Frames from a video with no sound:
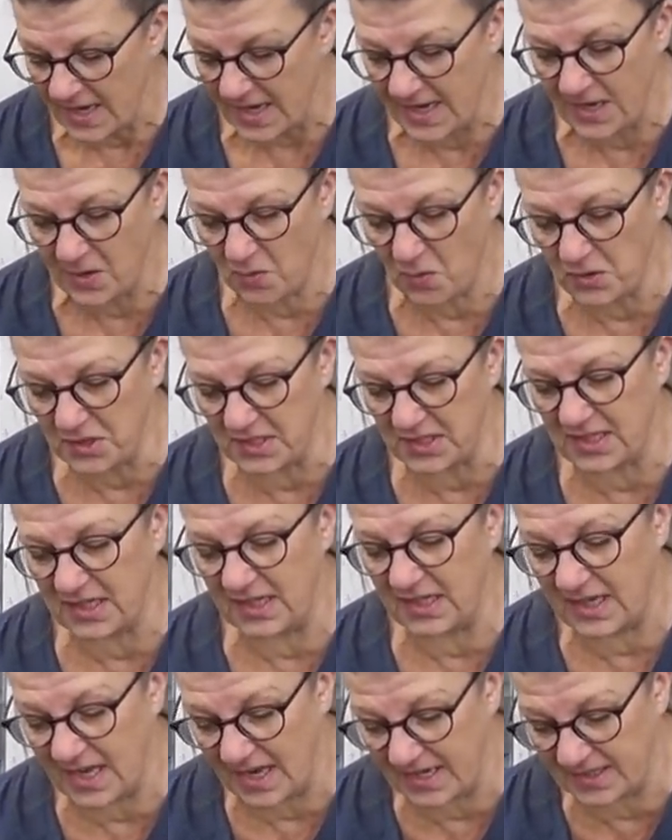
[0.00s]
in order to
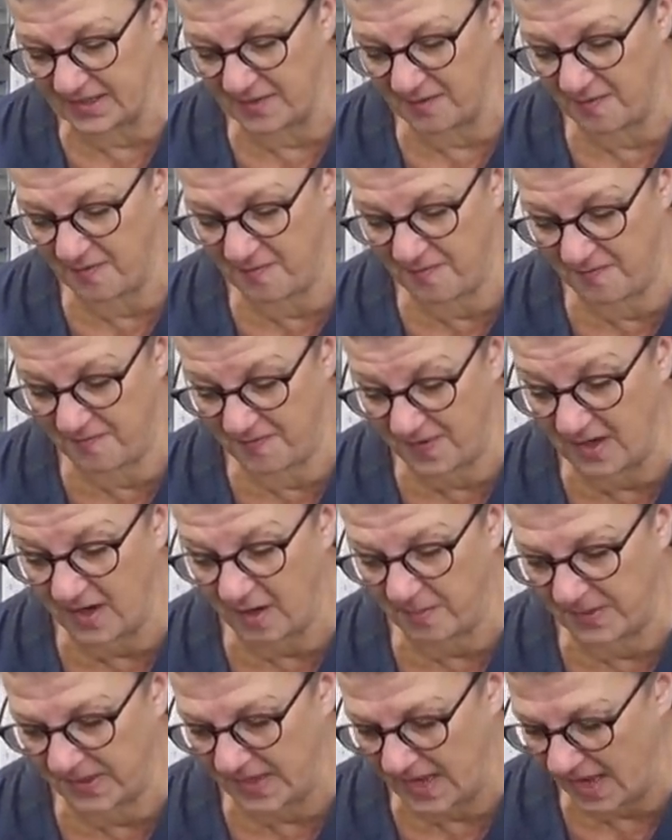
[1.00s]
let it fill
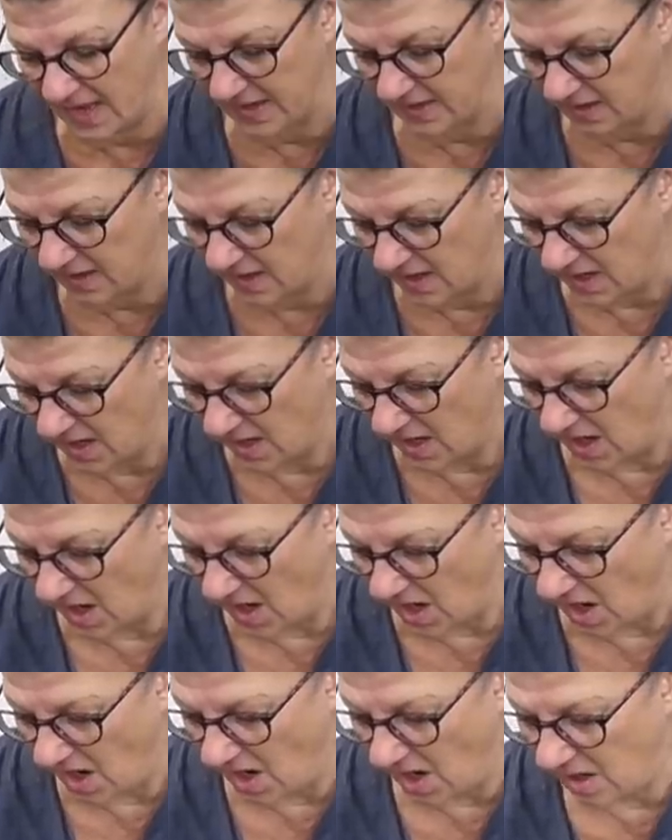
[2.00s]
up again
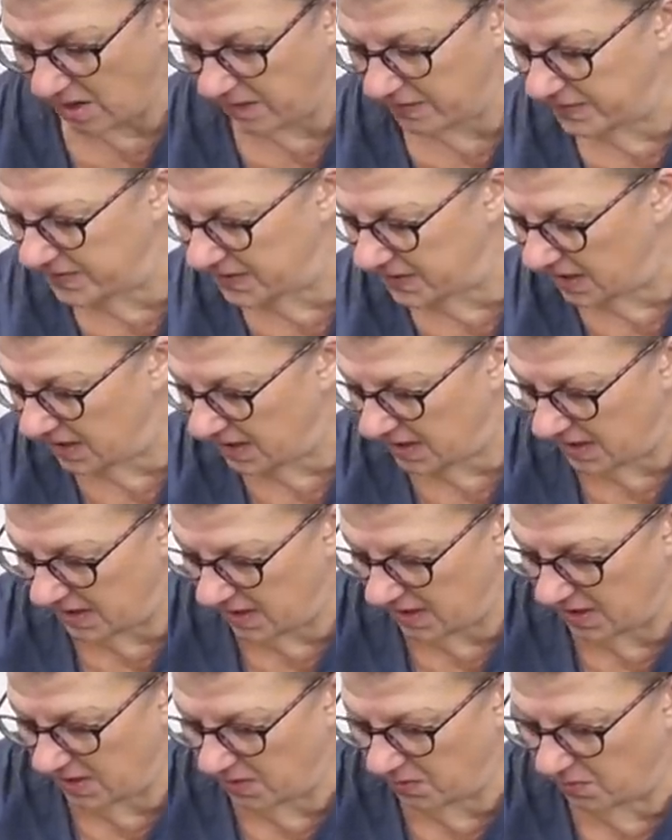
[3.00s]
after
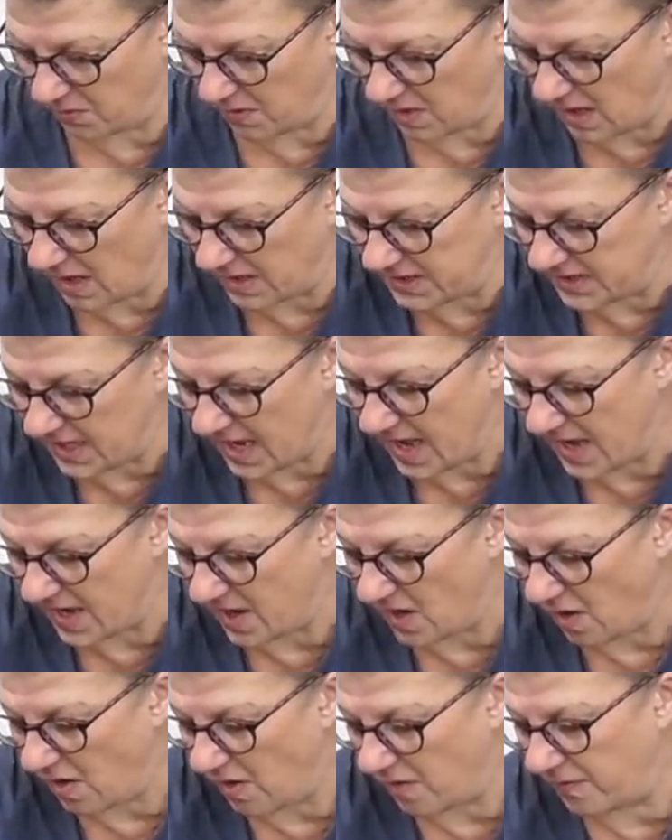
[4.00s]
a
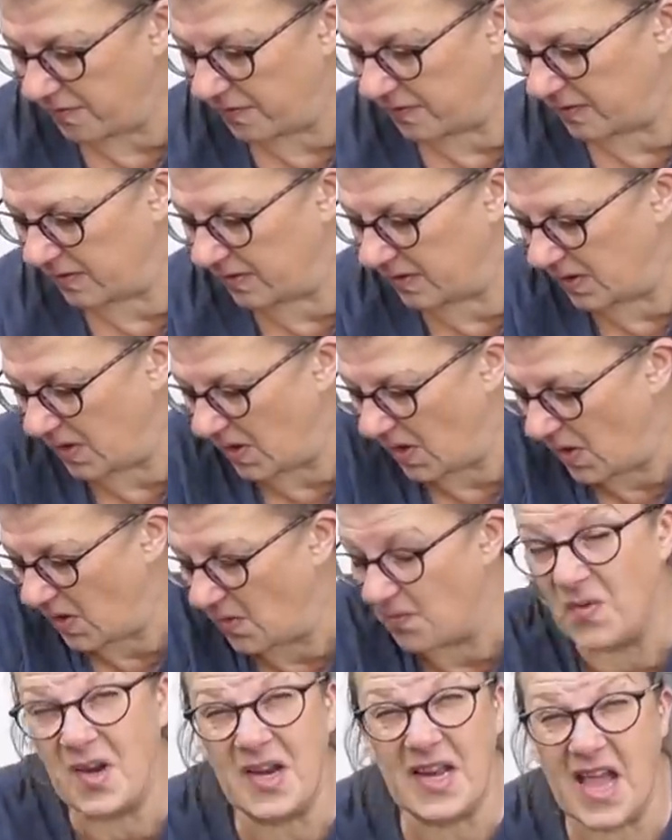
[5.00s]
day of
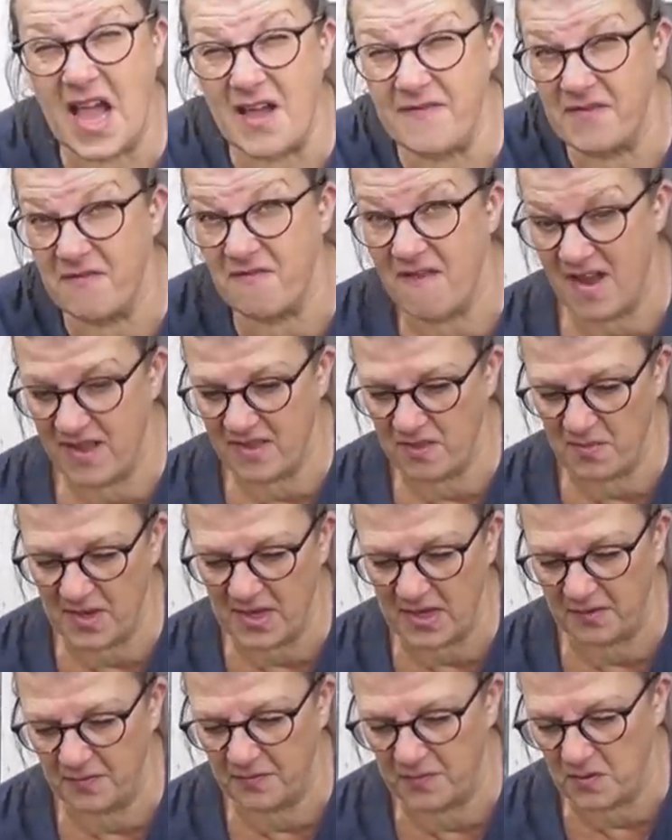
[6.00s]
really heavy rain that
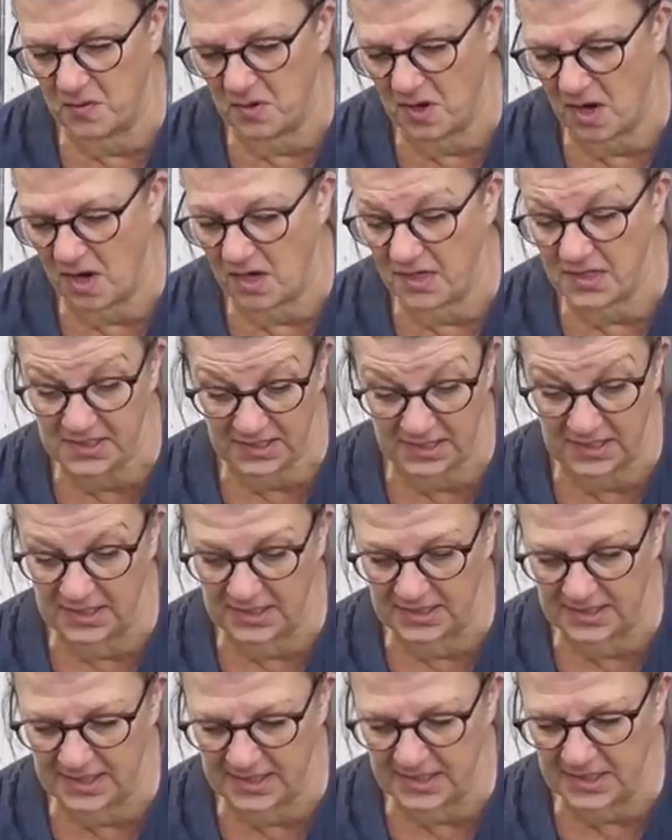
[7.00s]
we had forecast, and
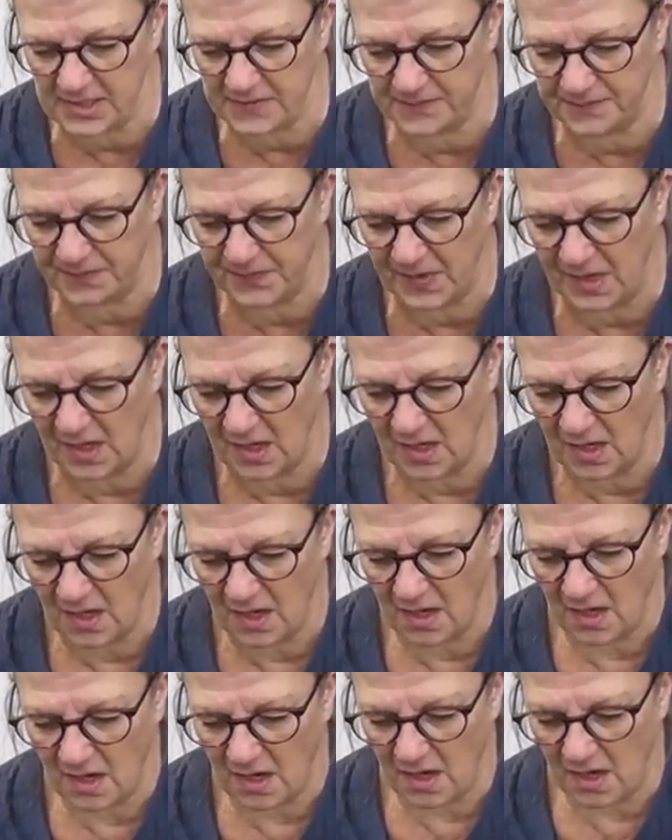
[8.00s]
it did.
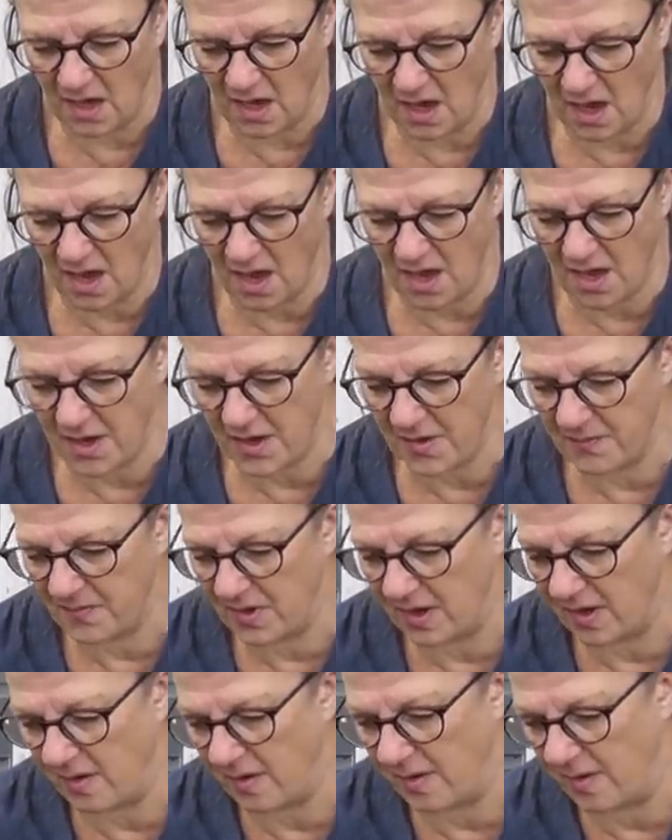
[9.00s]
So